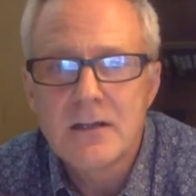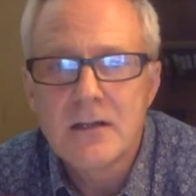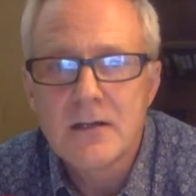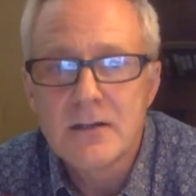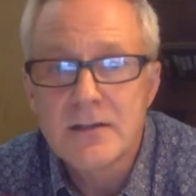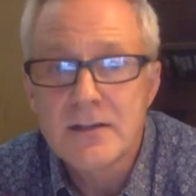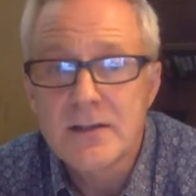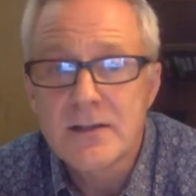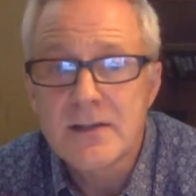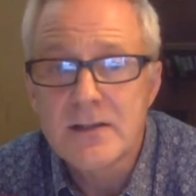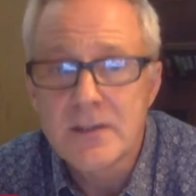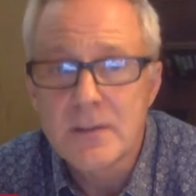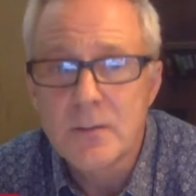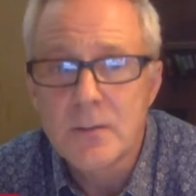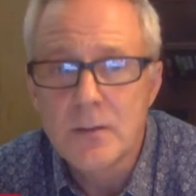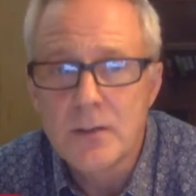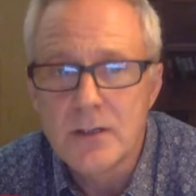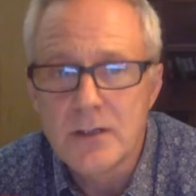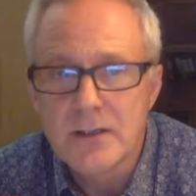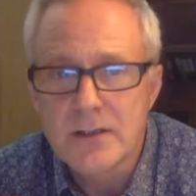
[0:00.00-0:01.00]
artistic
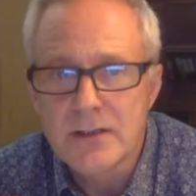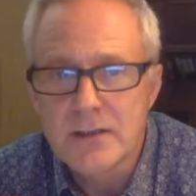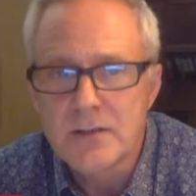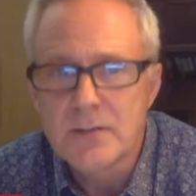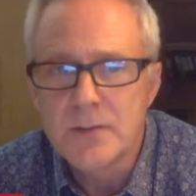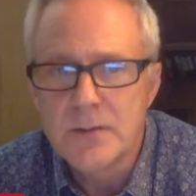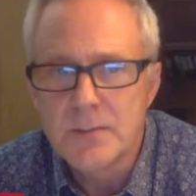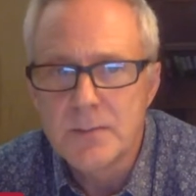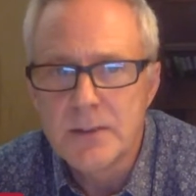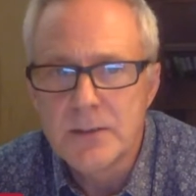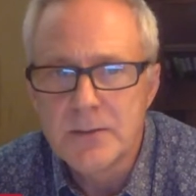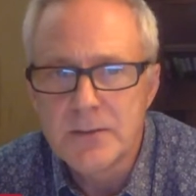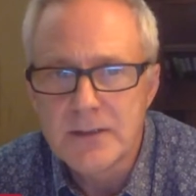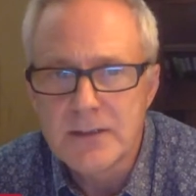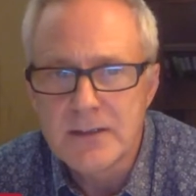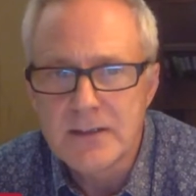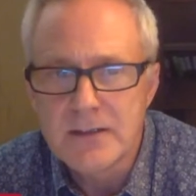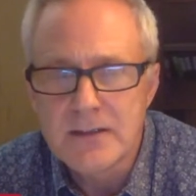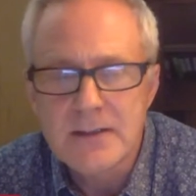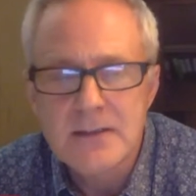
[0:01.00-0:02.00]
work to do with
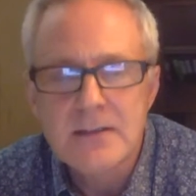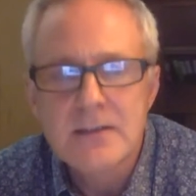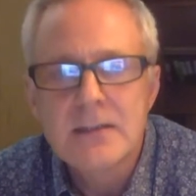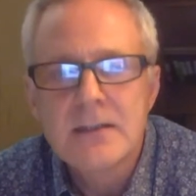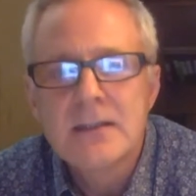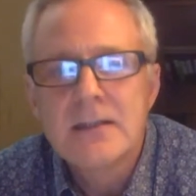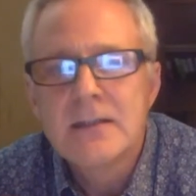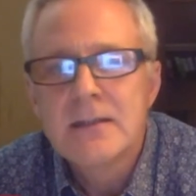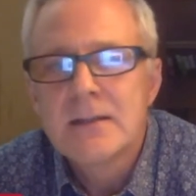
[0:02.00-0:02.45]
buildings,